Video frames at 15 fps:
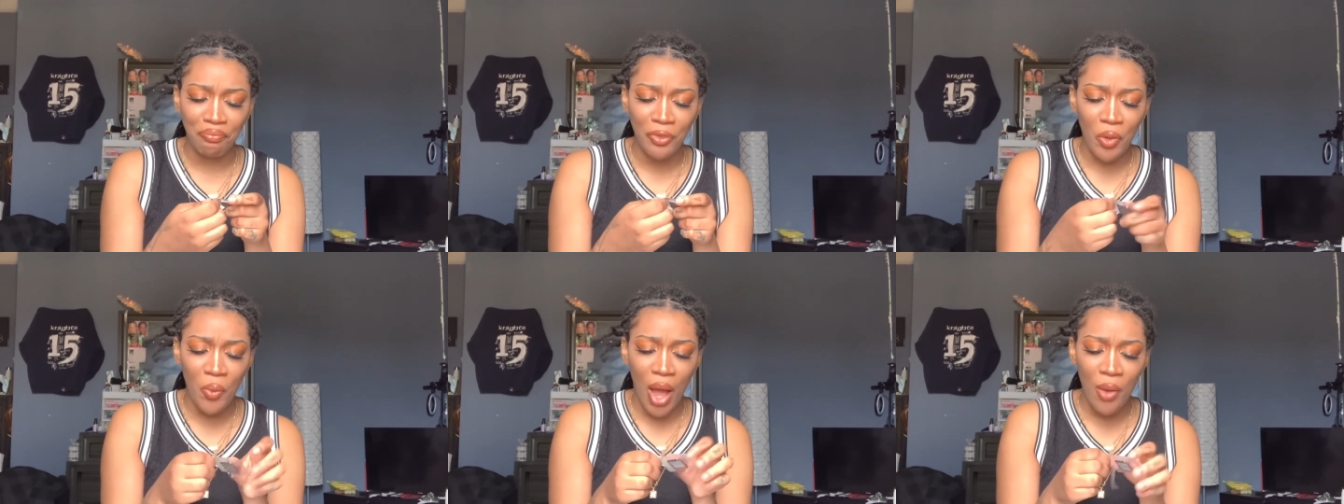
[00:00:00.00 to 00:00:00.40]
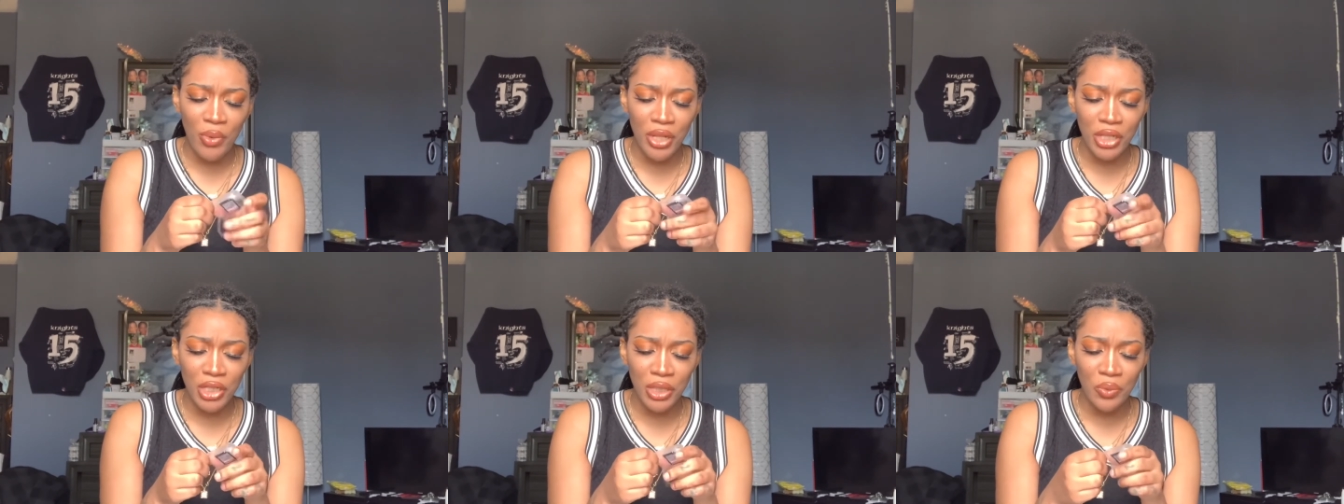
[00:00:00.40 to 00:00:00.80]
Why
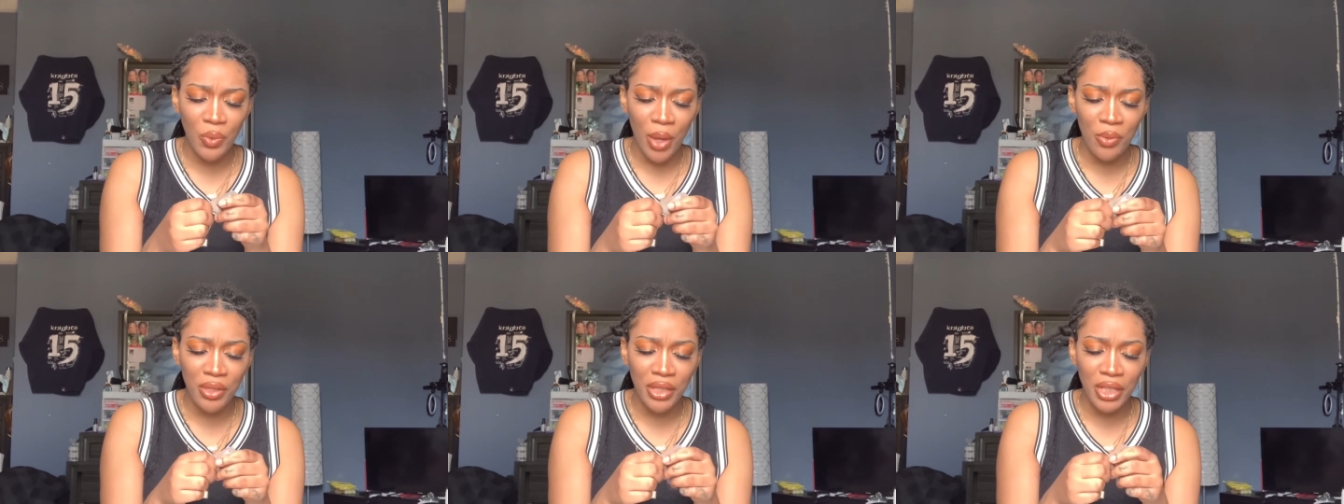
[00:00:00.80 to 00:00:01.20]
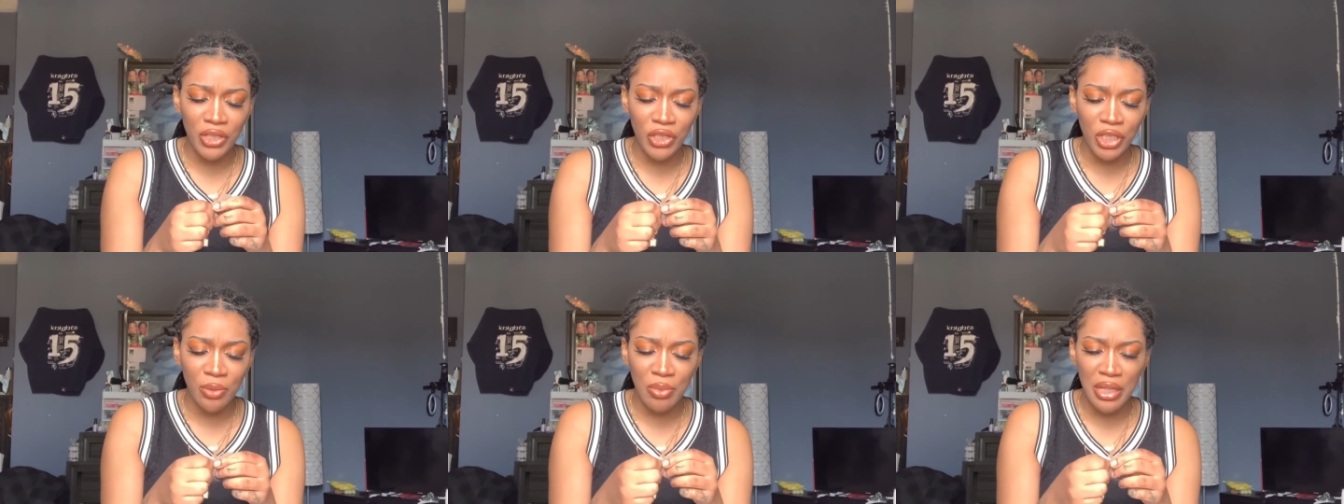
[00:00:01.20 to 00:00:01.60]
would it just, why would things
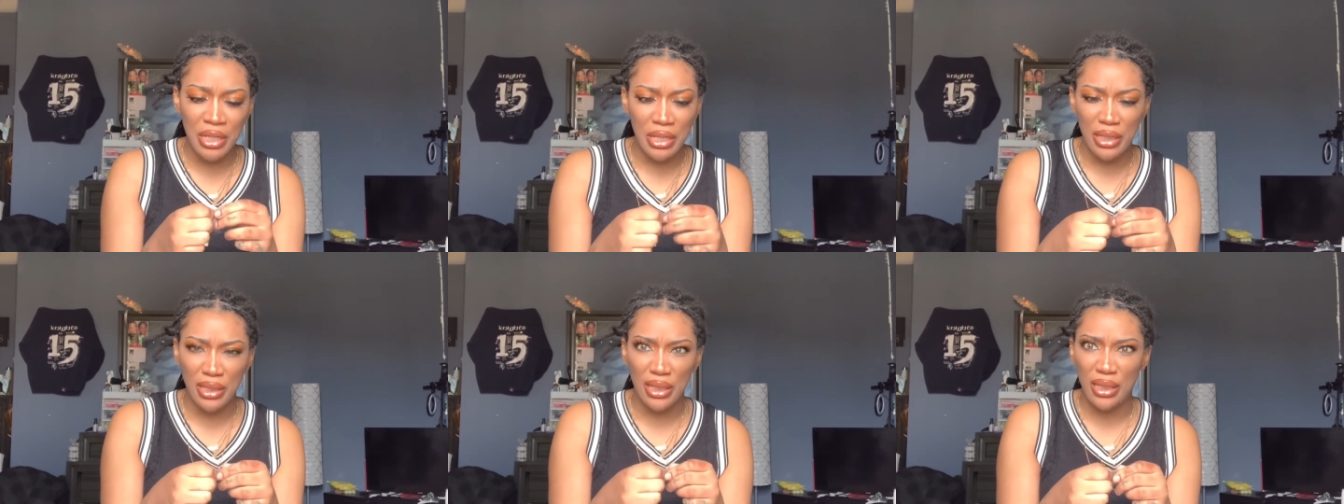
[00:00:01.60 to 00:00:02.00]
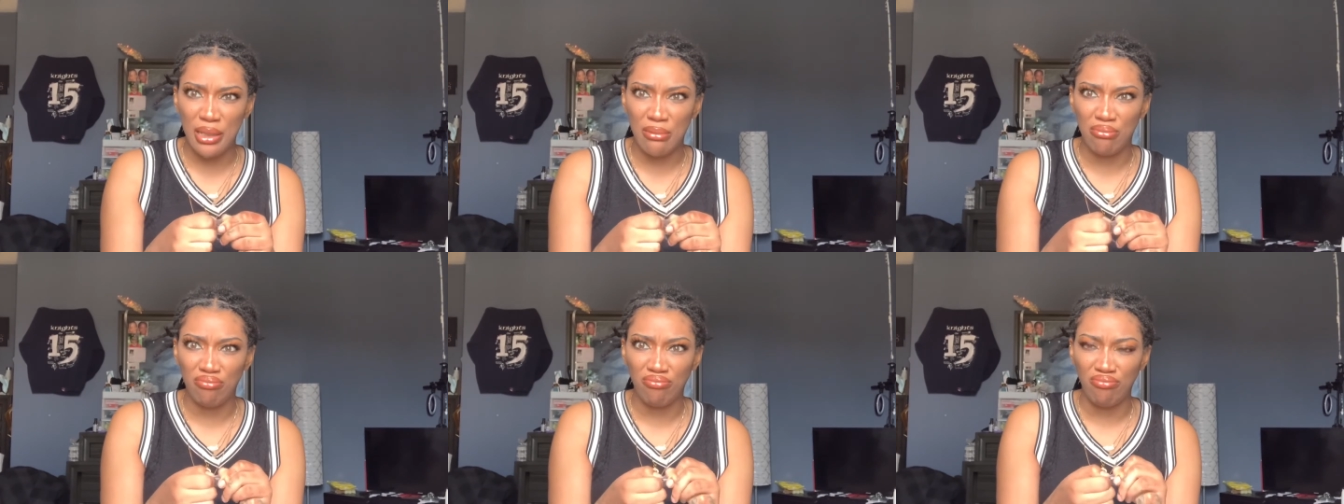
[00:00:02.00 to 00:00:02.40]
just be
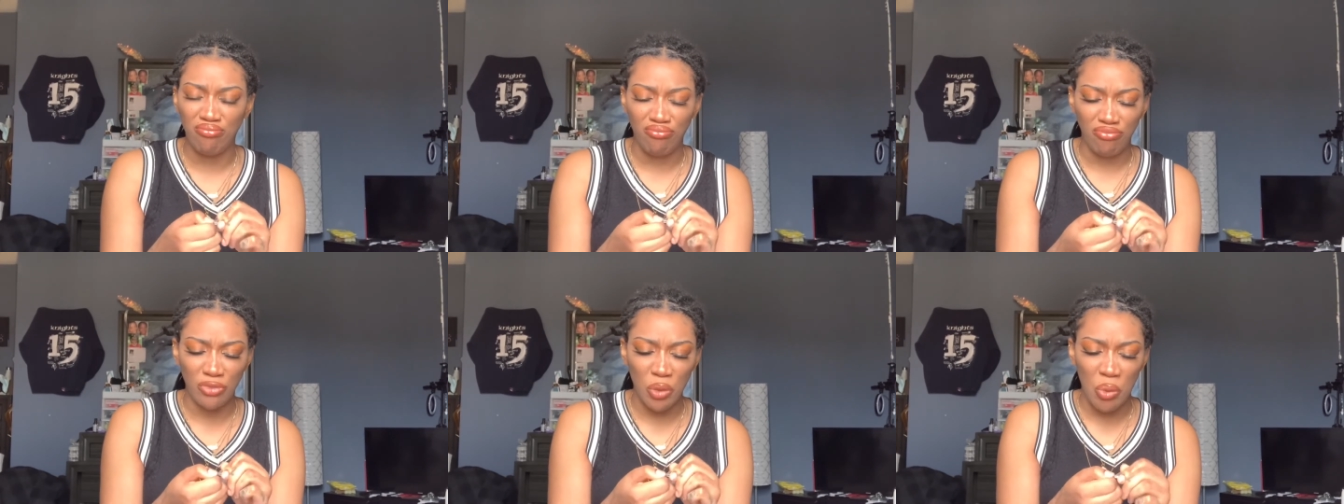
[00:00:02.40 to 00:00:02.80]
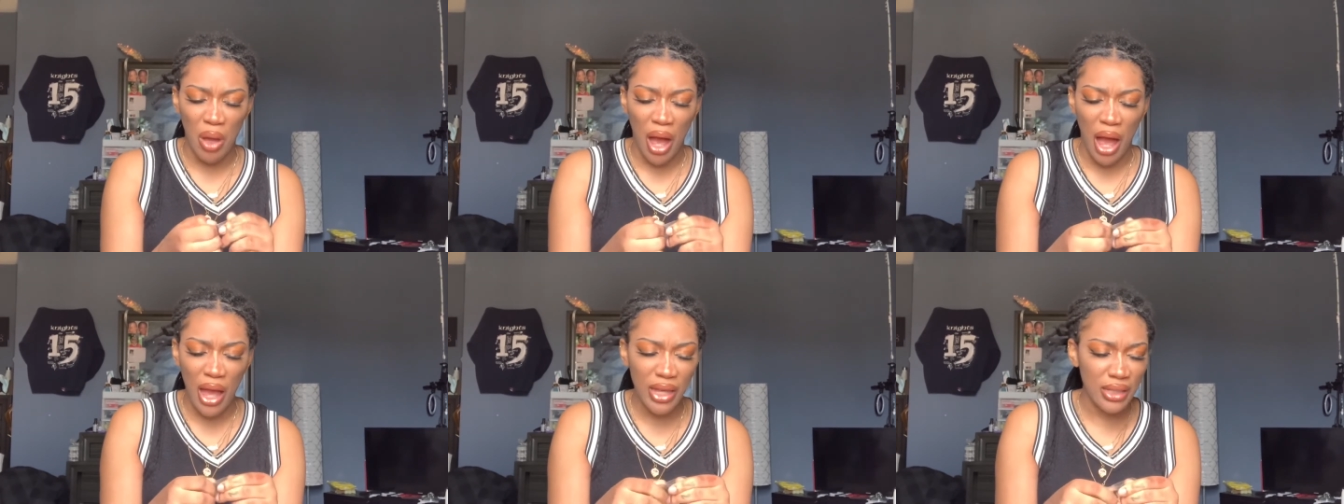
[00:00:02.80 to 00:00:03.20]
easy?
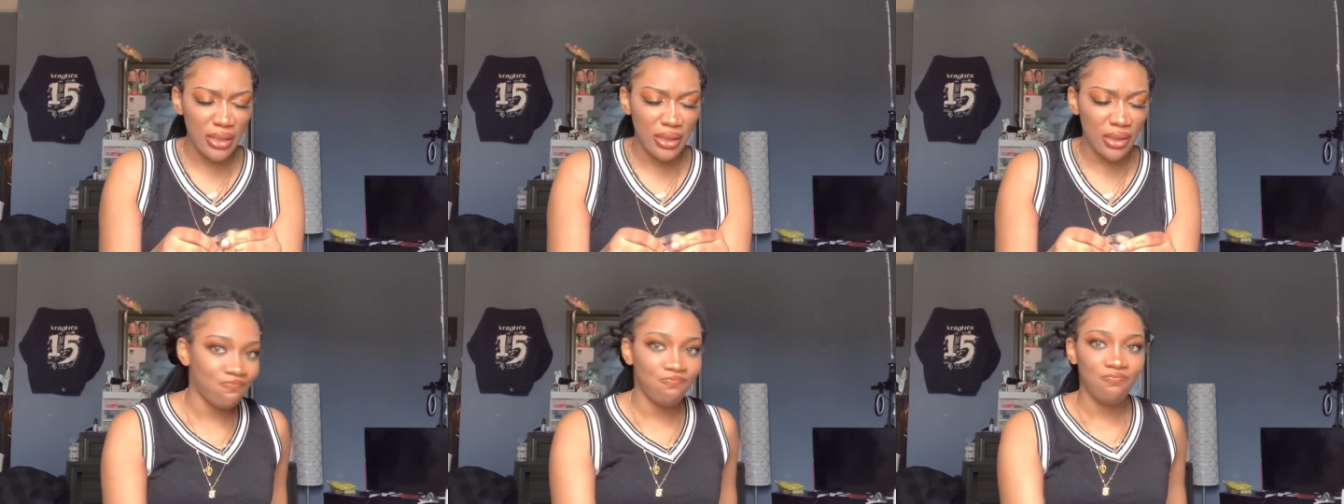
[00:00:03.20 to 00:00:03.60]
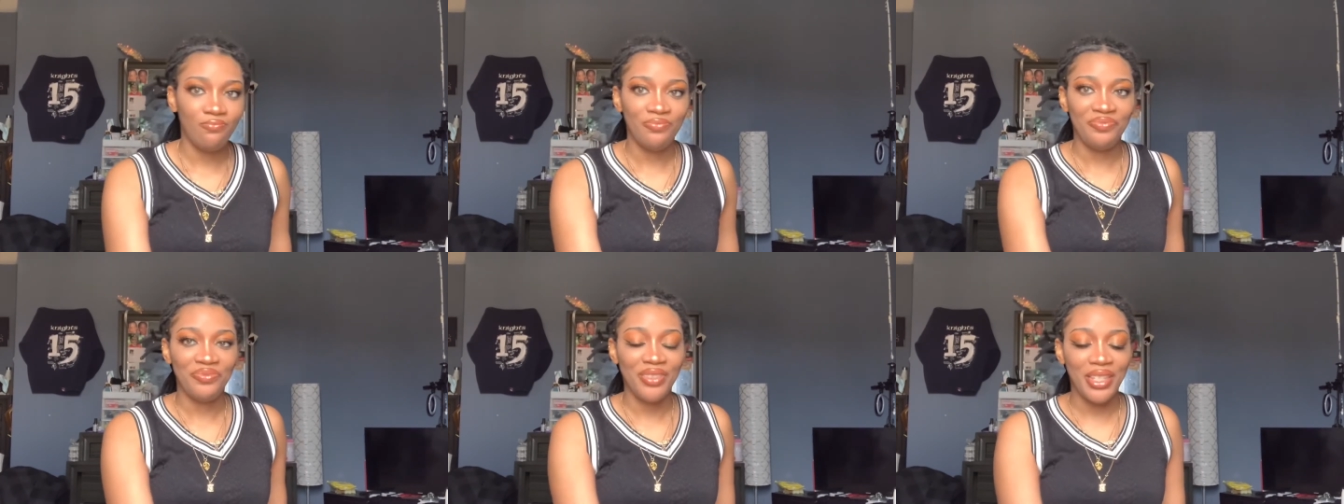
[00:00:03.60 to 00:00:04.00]

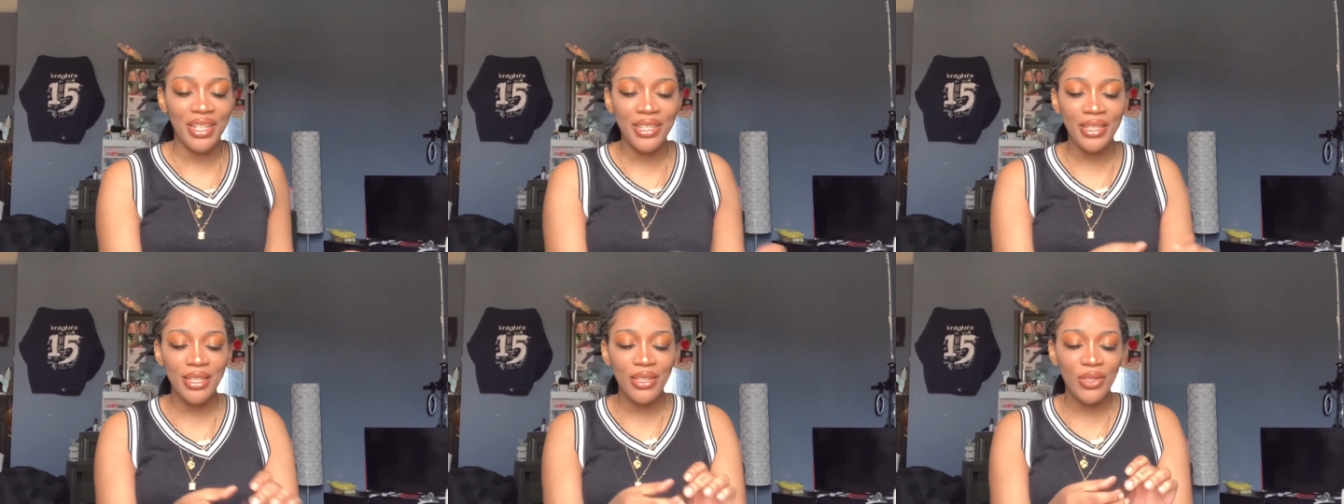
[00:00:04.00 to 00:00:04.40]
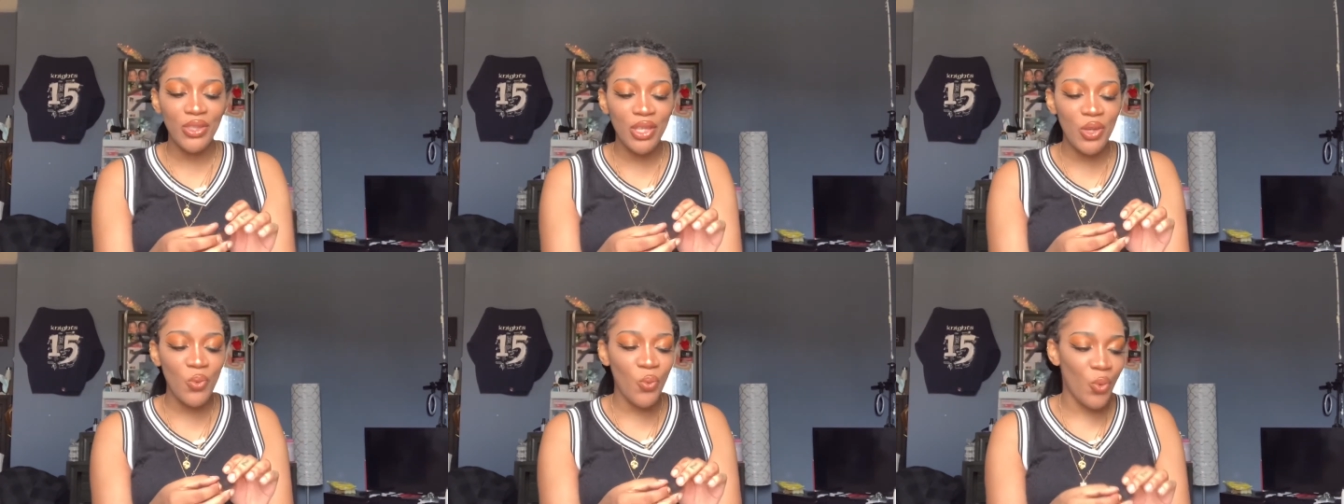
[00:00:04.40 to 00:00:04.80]
What? This is
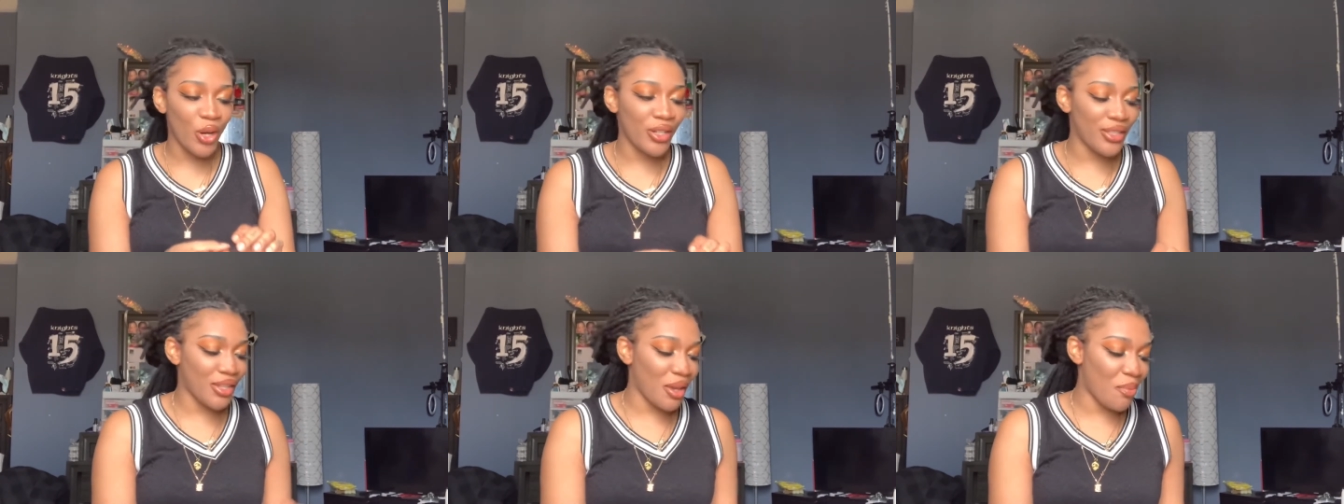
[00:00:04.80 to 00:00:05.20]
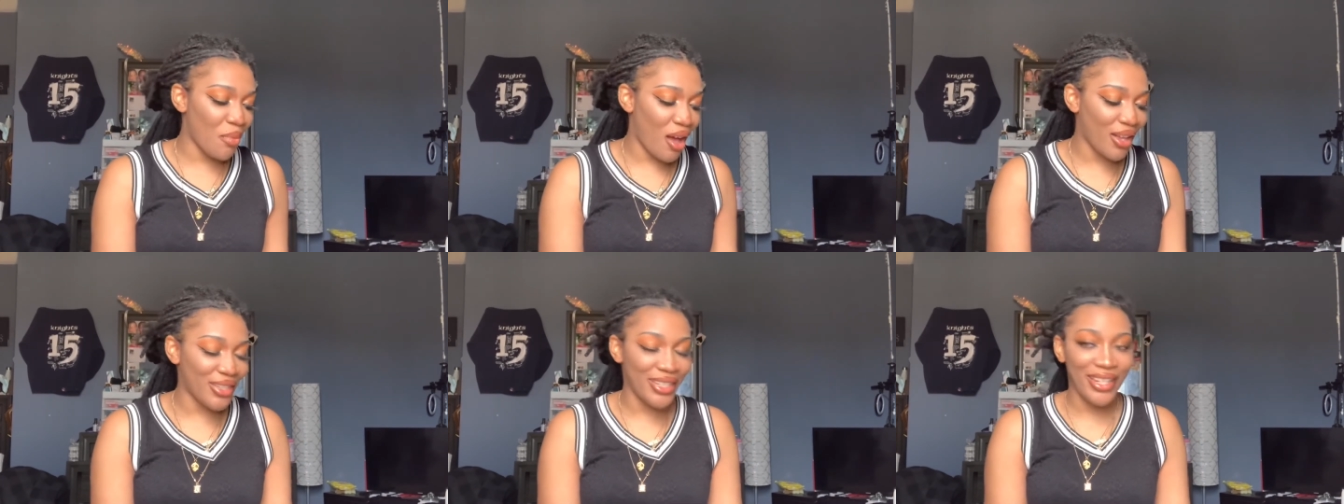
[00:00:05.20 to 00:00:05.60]
the worst
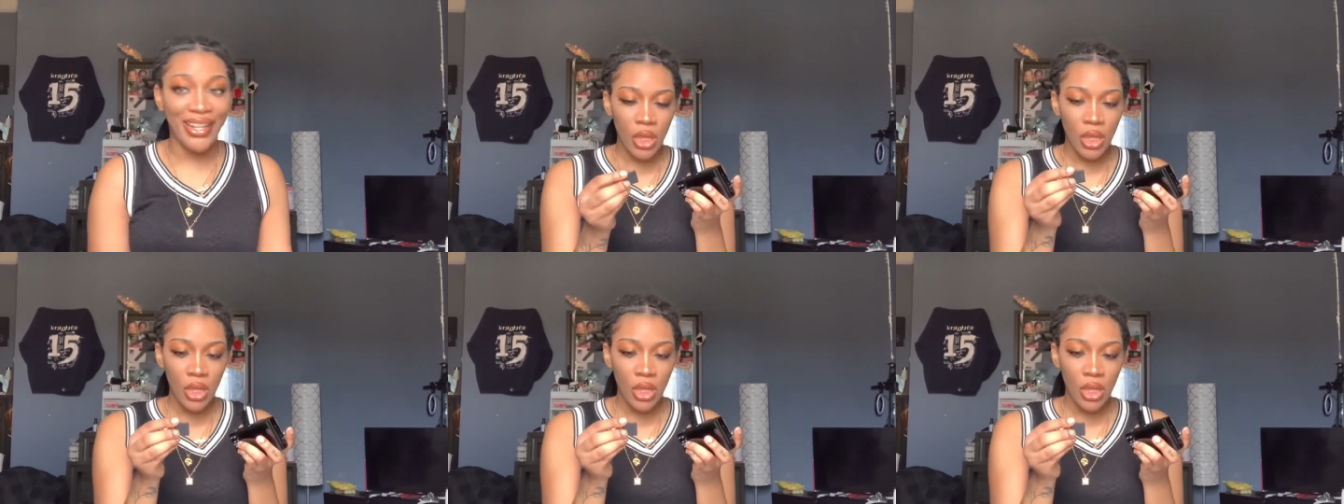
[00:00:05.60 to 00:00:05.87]
unboxing.